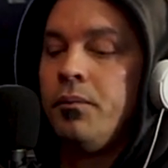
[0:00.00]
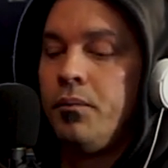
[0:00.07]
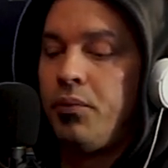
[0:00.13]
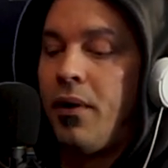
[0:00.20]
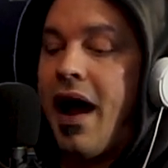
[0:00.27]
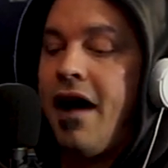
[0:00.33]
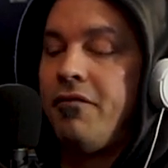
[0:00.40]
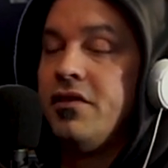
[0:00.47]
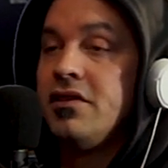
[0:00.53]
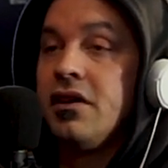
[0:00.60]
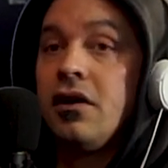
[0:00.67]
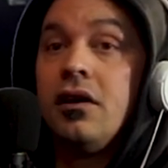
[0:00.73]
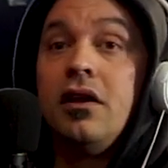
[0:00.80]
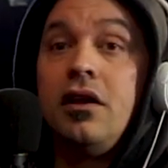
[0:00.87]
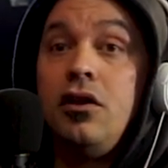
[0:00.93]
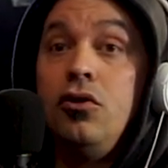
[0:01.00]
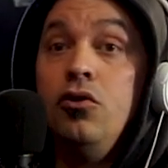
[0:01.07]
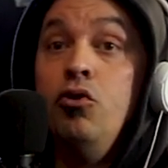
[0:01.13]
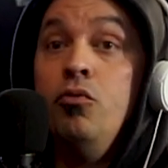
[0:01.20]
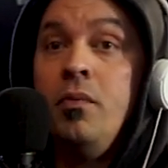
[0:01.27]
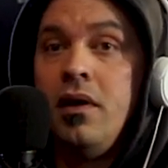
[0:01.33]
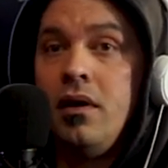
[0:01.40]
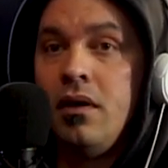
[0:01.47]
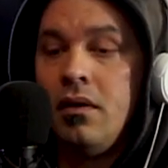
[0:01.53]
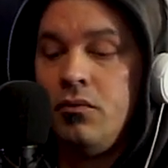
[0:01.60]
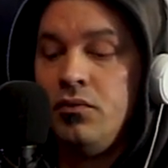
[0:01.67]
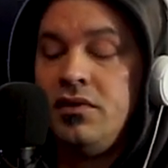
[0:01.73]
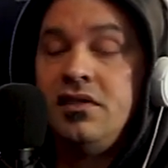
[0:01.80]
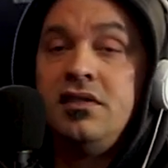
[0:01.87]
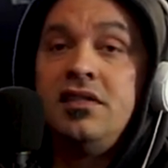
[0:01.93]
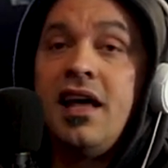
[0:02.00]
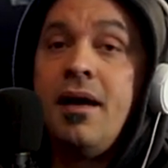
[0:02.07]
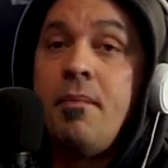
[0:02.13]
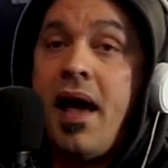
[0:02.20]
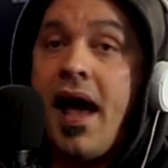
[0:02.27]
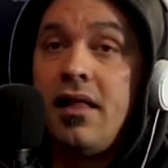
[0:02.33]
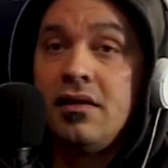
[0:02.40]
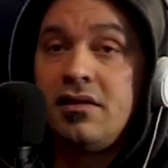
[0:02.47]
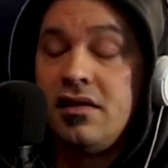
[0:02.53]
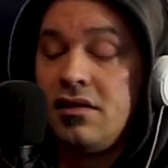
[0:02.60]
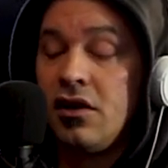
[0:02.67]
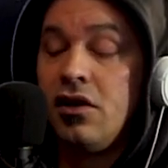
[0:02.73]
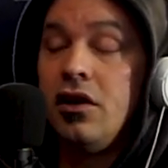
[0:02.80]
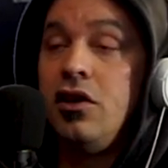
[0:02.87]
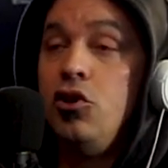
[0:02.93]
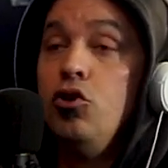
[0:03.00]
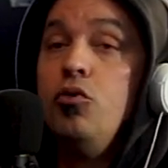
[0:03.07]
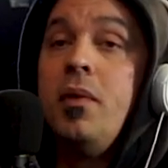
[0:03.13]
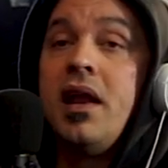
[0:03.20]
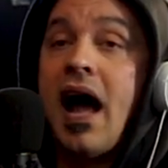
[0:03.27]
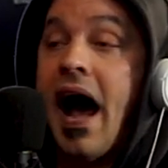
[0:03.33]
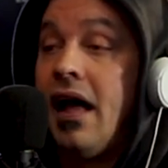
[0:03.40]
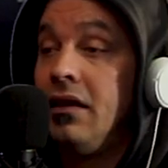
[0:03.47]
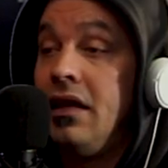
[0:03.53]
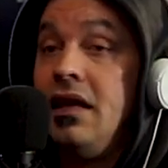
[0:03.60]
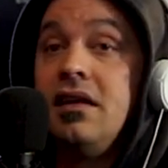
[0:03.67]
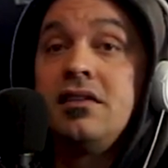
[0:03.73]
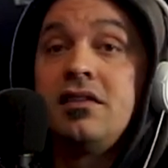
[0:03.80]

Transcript: Prof is a good human. Yeah. Dem Atlas is a good human. Ali